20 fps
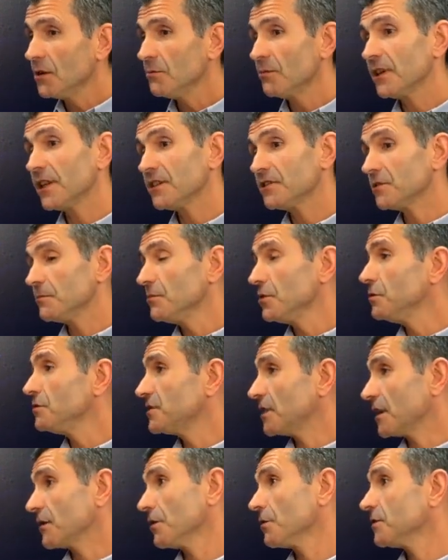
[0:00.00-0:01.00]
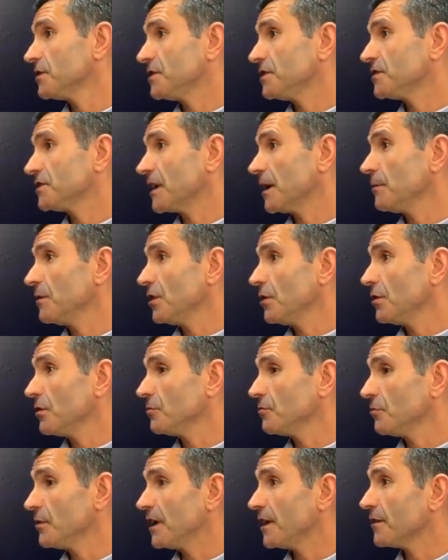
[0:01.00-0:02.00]
But there's some new technologies coming
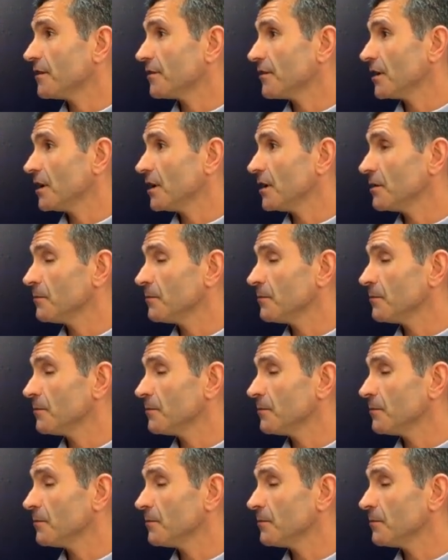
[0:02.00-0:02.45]
along with